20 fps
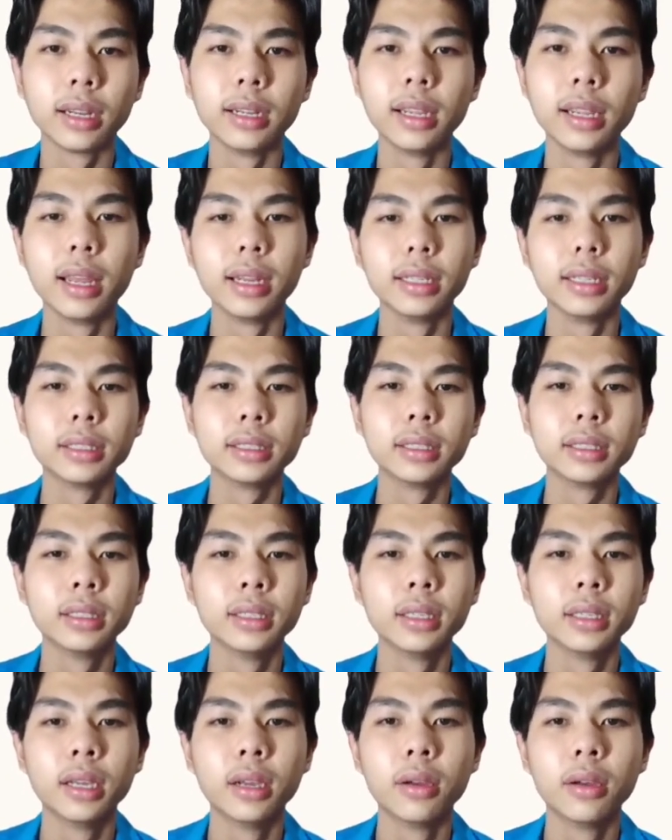There is
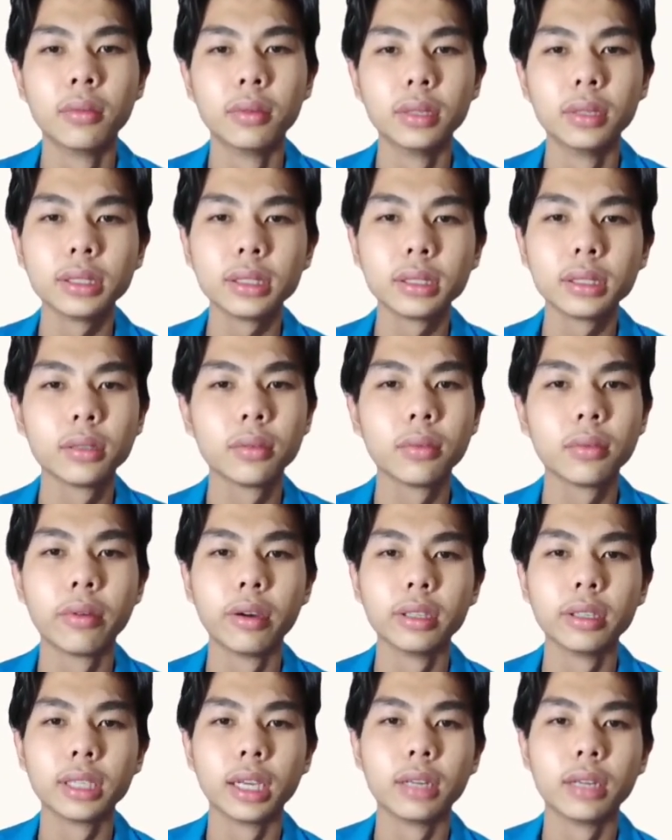first,
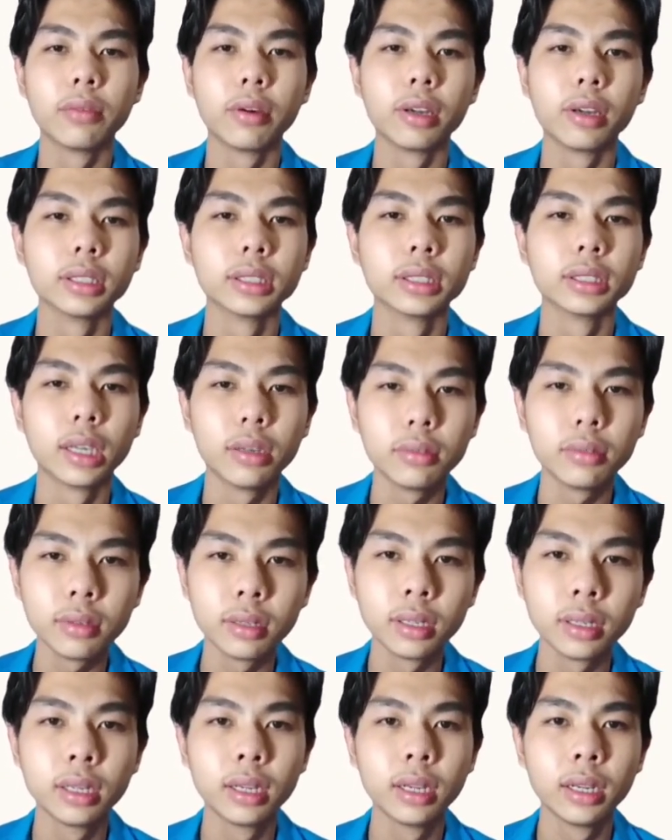voice and phrasal sound.